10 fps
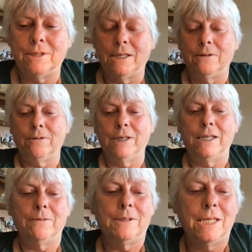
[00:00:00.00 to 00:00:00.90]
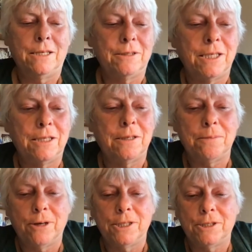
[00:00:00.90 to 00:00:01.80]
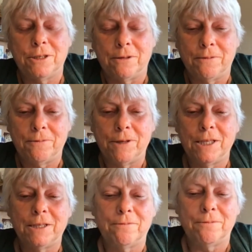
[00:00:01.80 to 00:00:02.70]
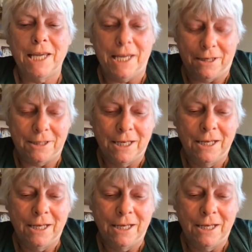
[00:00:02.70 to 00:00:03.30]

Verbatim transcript: can create a tendency to depression of a feeling of can't